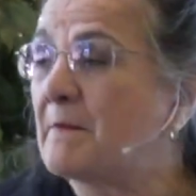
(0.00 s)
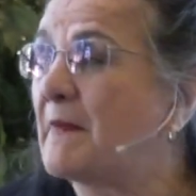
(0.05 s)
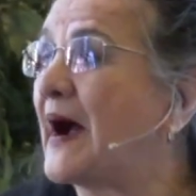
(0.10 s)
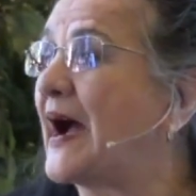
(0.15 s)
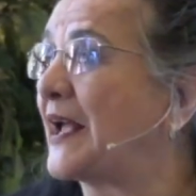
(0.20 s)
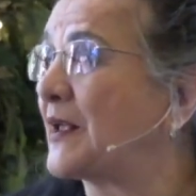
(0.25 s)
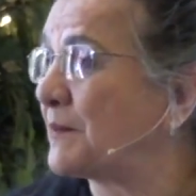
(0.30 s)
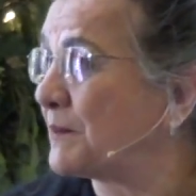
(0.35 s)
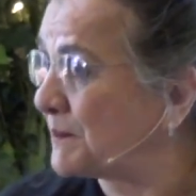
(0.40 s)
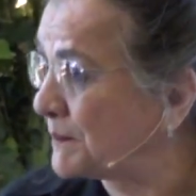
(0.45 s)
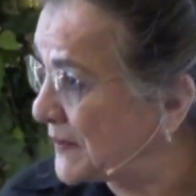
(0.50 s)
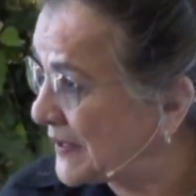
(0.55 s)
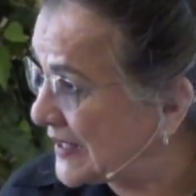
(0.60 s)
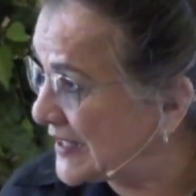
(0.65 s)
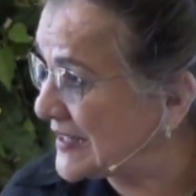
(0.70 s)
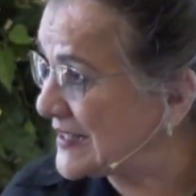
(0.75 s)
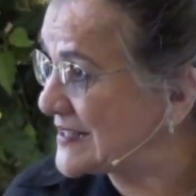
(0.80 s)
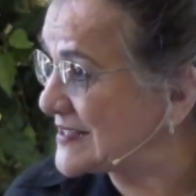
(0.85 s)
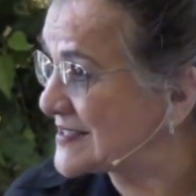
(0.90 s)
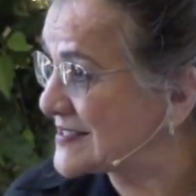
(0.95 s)
my
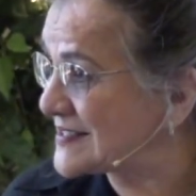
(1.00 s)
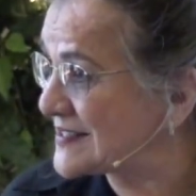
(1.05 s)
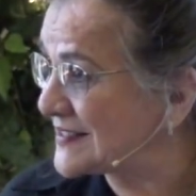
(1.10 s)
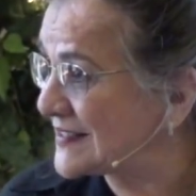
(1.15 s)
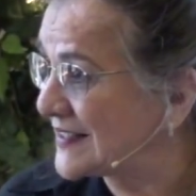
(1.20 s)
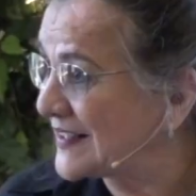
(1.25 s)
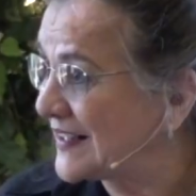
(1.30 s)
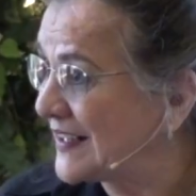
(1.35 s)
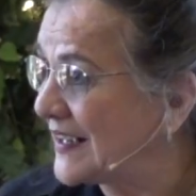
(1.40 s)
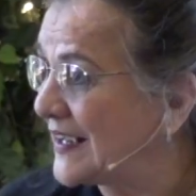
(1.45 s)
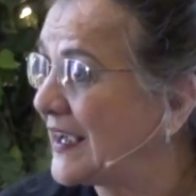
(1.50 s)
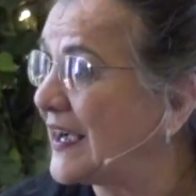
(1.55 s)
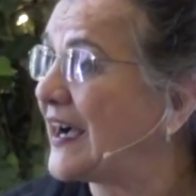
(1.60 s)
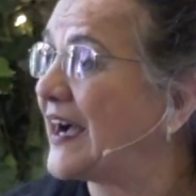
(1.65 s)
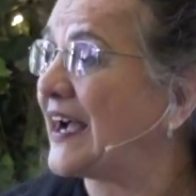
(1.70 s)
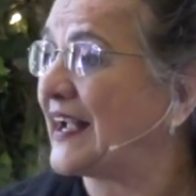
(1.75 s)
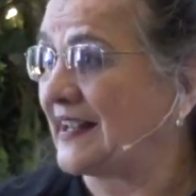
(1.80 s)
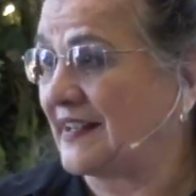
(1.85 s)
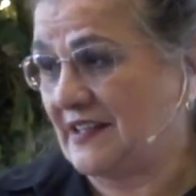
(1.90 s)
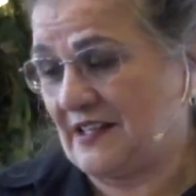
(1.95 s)
peace
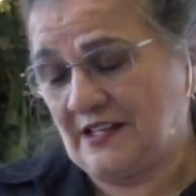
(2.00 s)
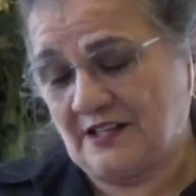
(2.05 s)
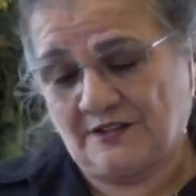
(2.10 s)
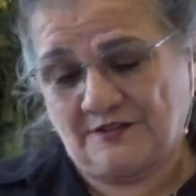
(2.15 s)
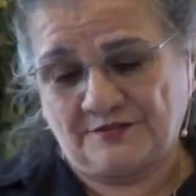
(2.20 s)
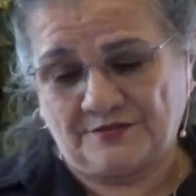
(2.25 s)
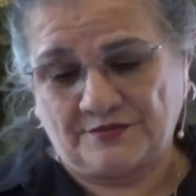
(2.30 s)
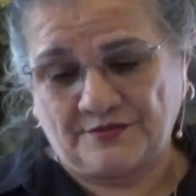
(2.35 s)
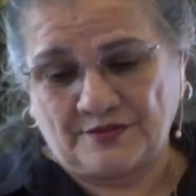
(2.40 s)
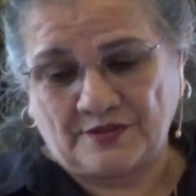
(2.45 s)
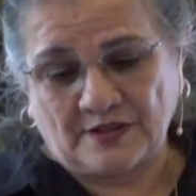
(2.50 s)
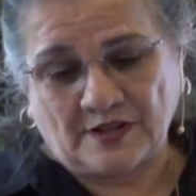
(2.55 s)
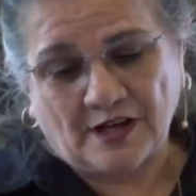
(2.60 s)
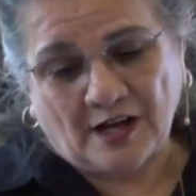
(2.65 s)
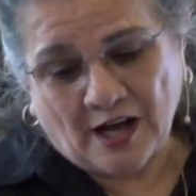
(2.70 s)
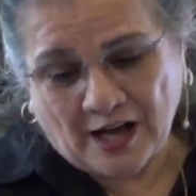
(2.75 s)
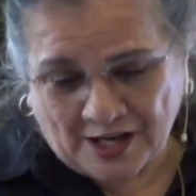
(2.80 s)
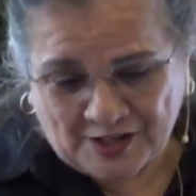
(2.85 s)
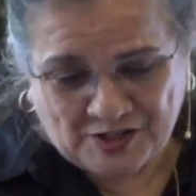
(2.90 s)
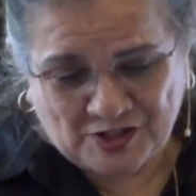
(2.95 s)
I give
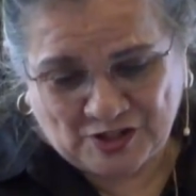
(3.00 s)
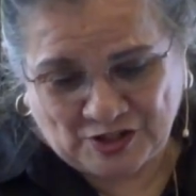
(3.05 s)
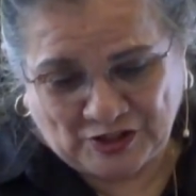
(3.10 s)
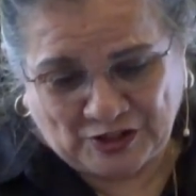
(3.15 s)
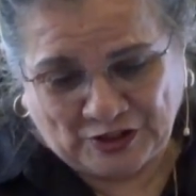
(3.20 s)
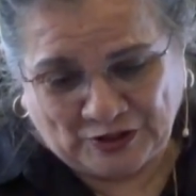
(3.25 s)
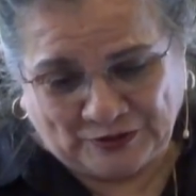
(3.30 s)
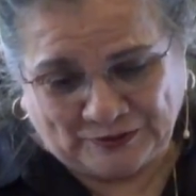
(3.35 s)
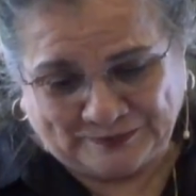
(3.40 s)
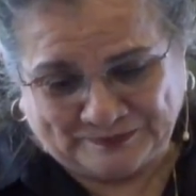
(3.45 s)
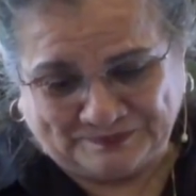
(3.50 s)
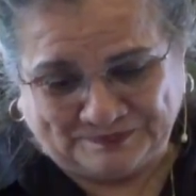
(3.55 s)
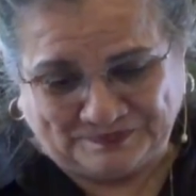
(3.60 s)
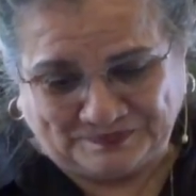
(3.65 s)
unto you.